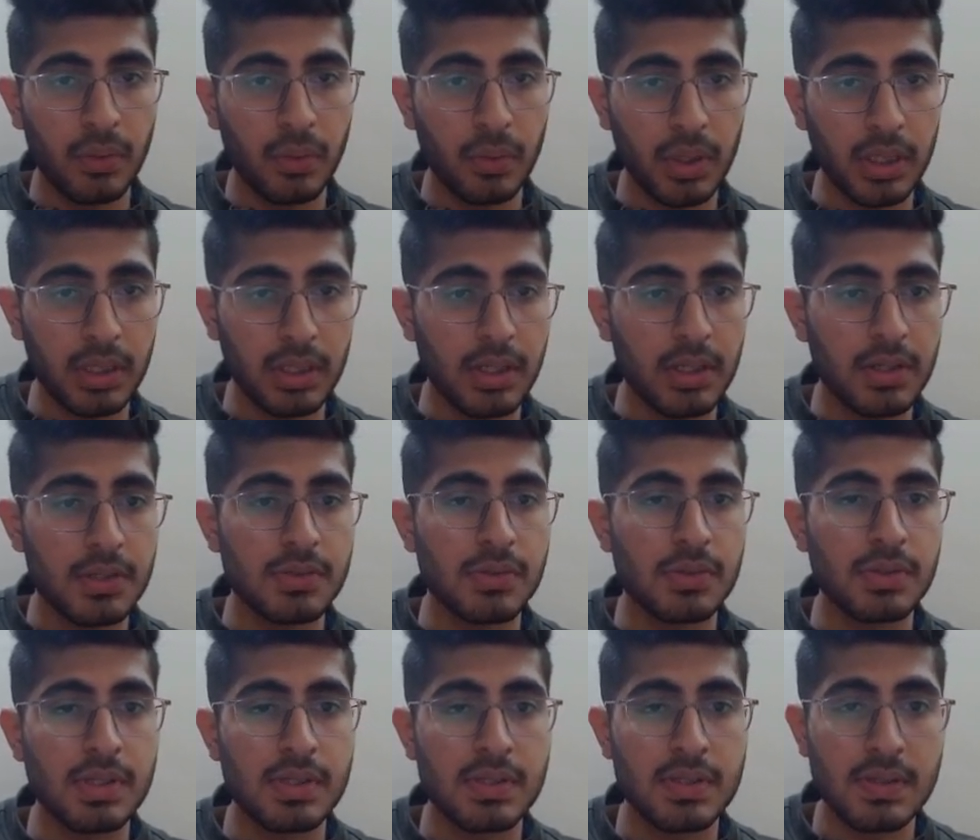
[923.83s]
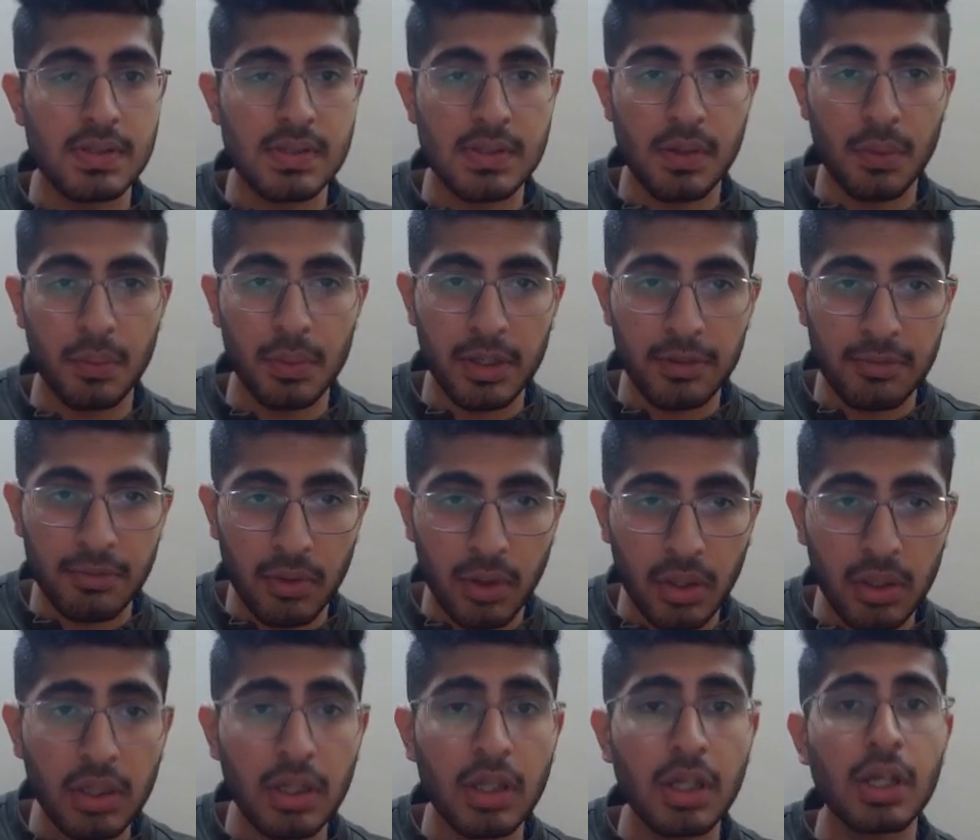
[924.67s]
Okay, so this is a way
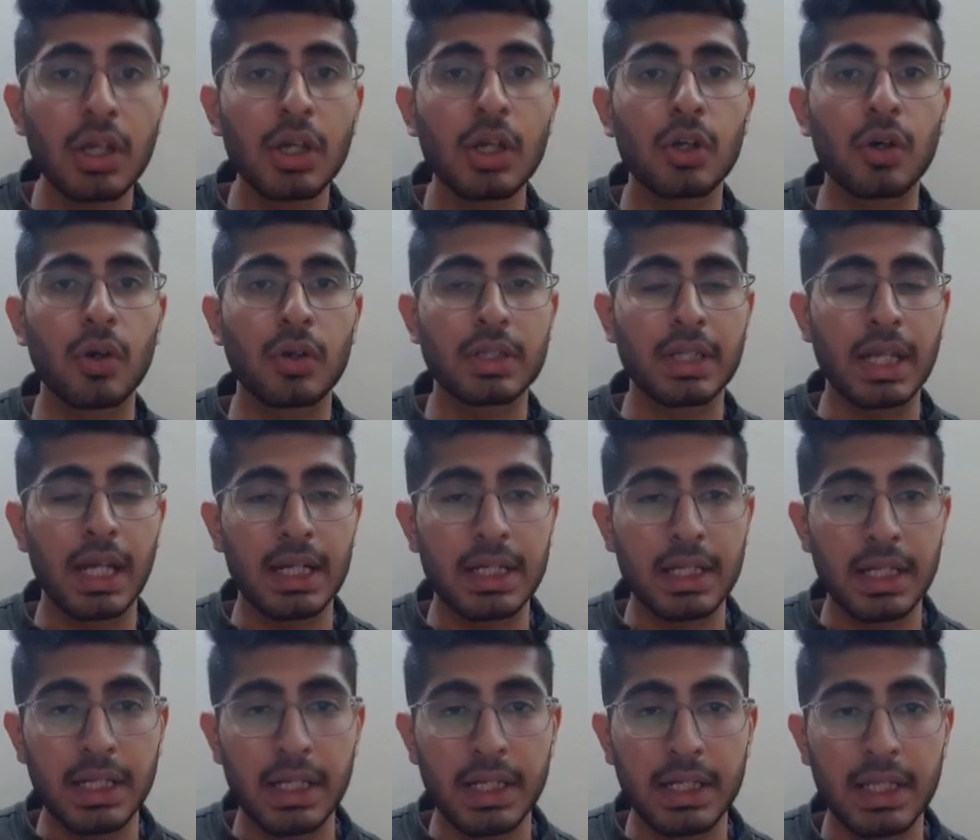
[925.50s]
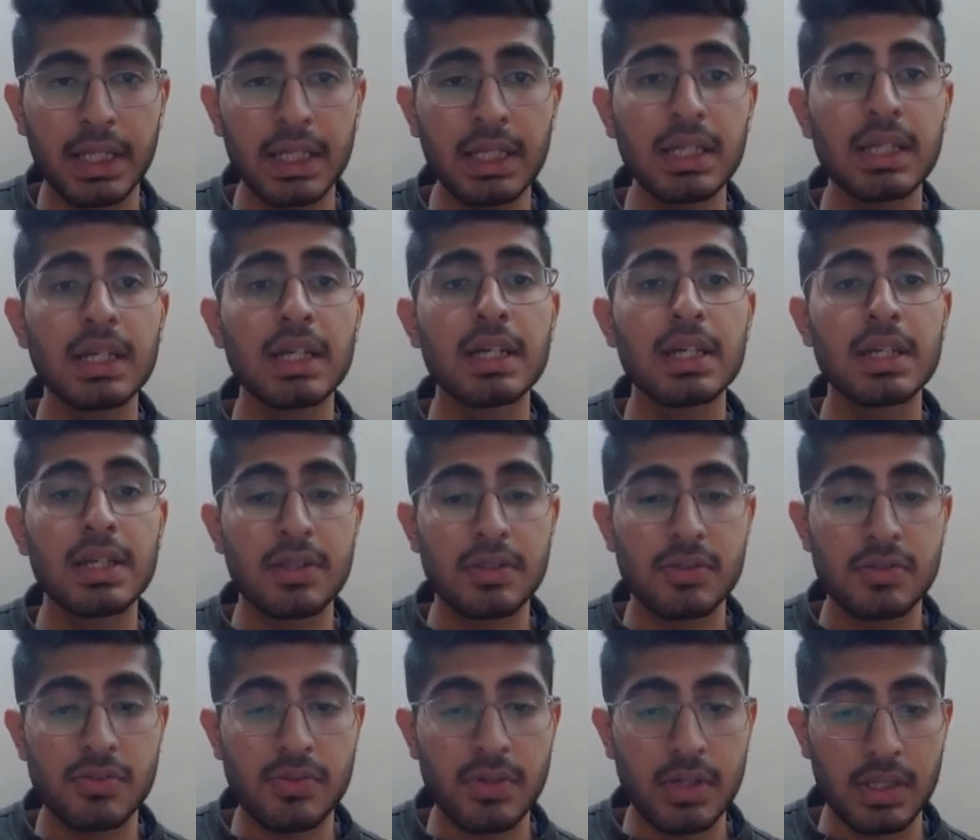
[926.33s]
for concatenating
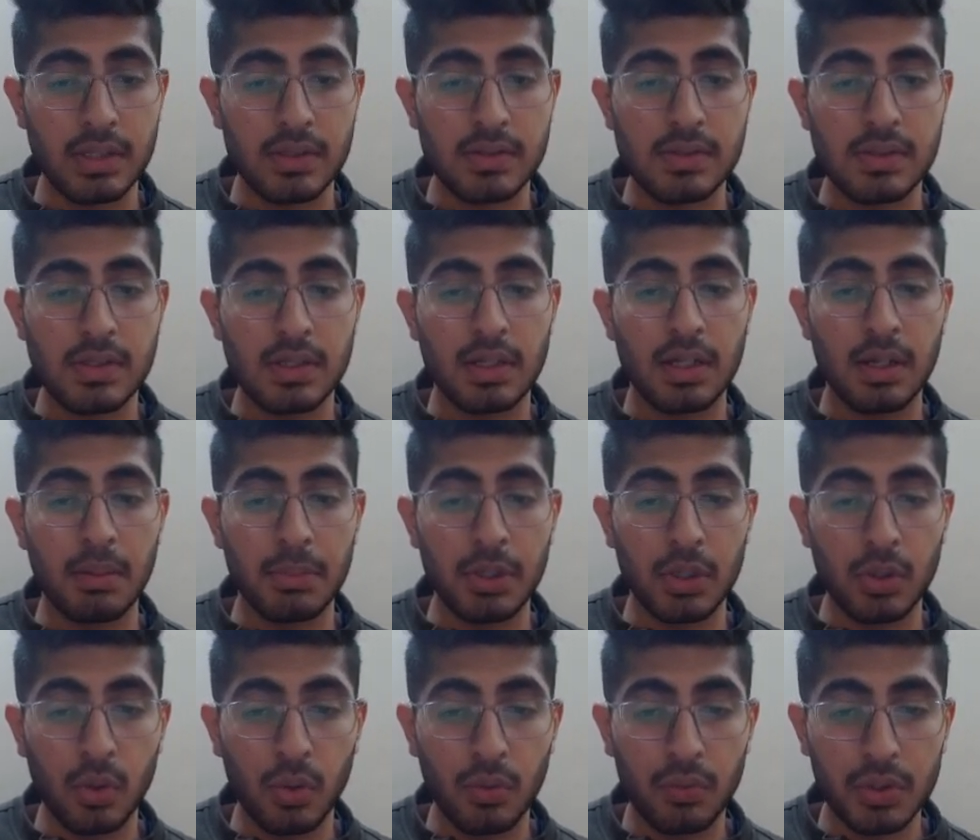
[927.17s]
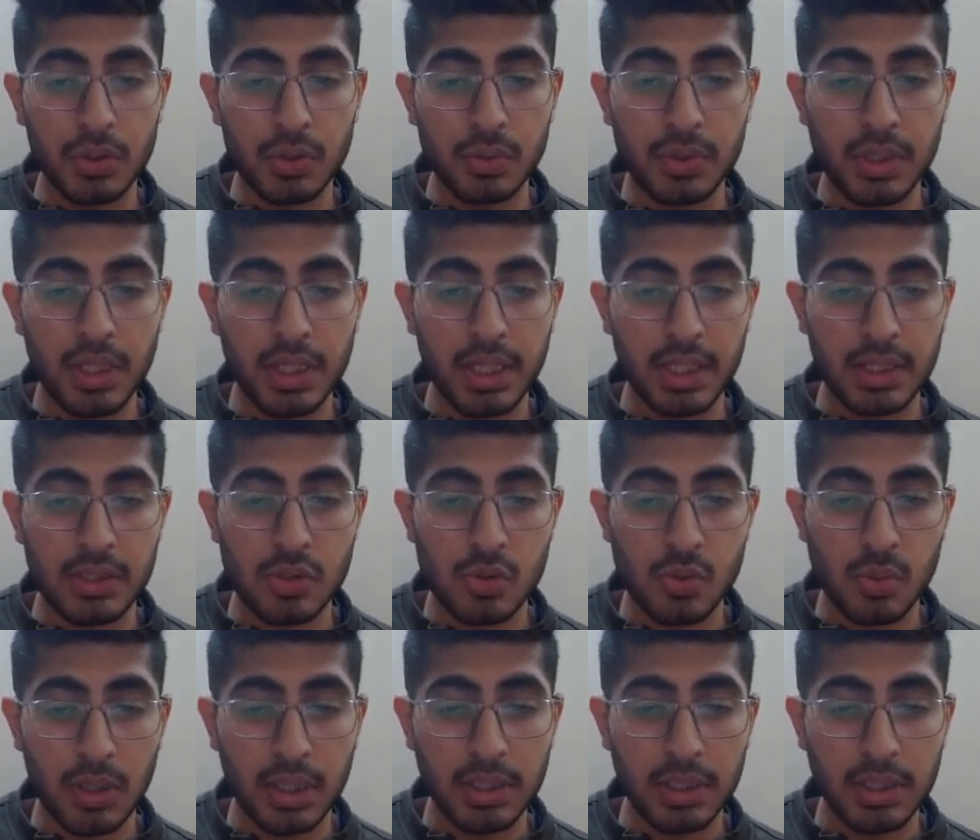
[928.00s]
strings. Coming over to the next